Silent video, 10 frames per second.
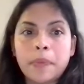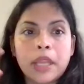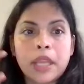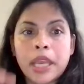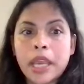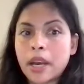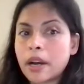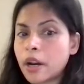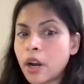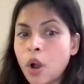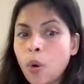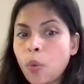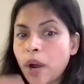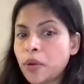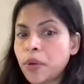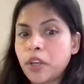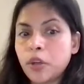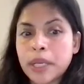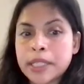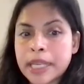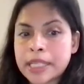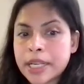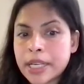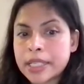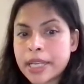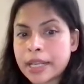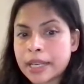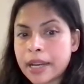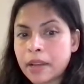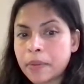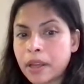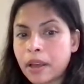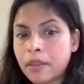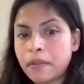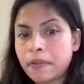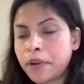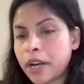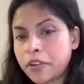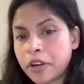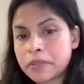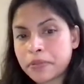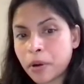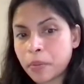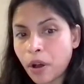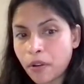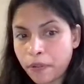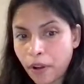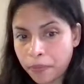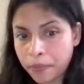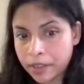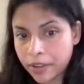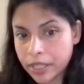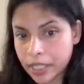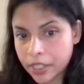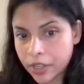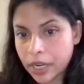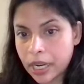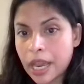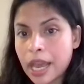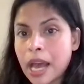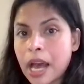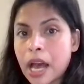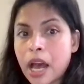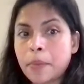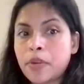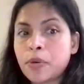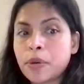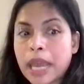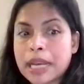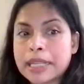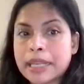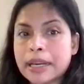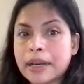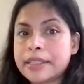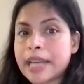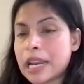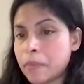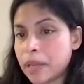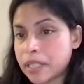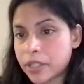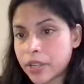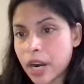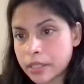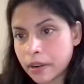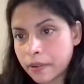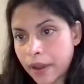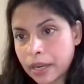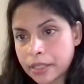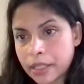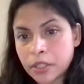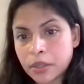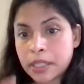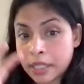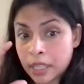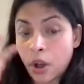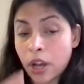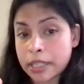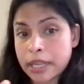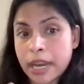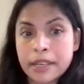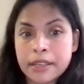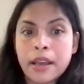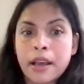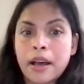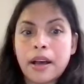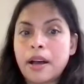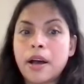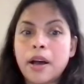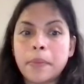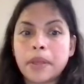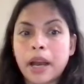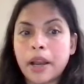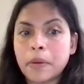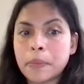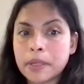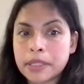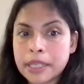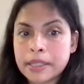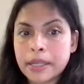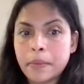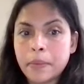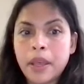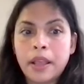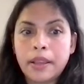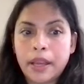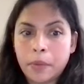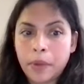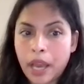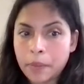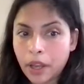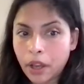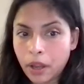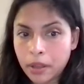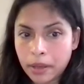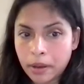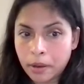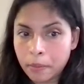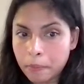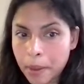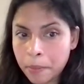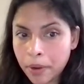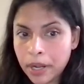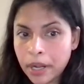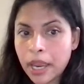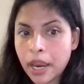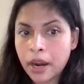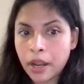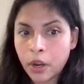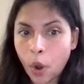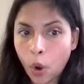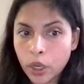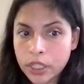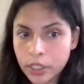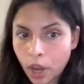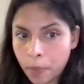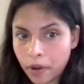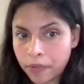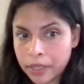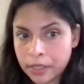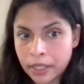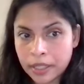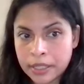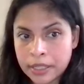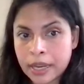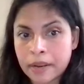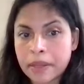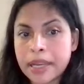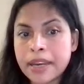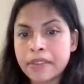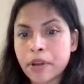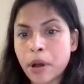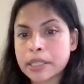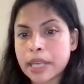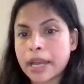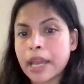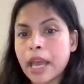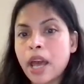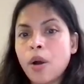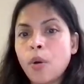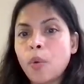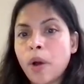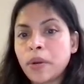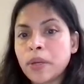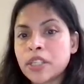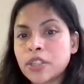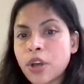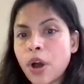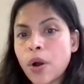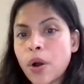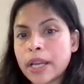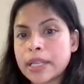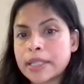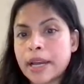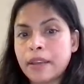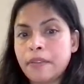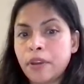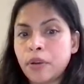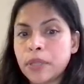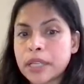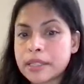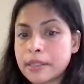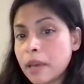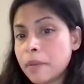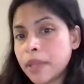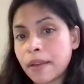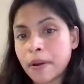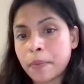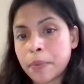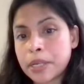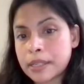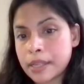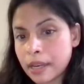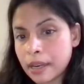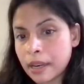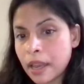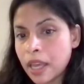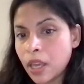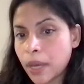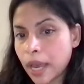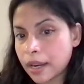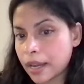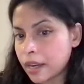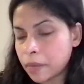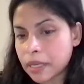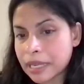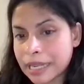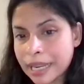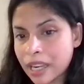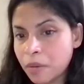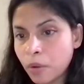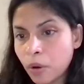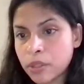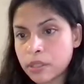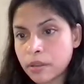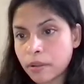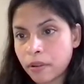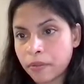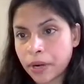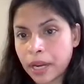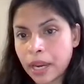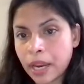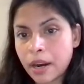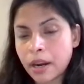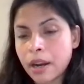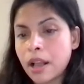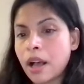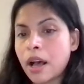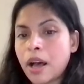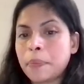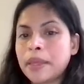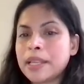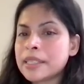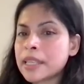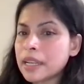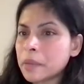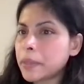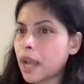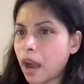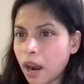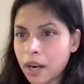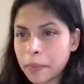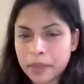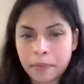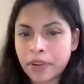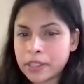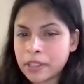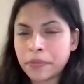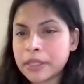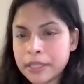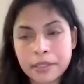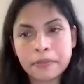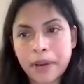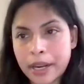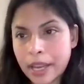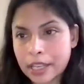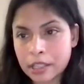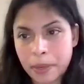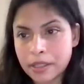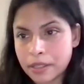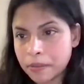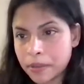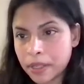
Here, what we do is essentially take kind of the Fourier transform of the trajectory to get the dynamic structure factor. So this is an oxide kind of a system that we have the membrane here, and on top of it, this is kind of the native oxide. What we saw is that if you do the same thing for pristine, you get kind of the clean modes over here. This is a little bit hard. First of all, this is very expensive.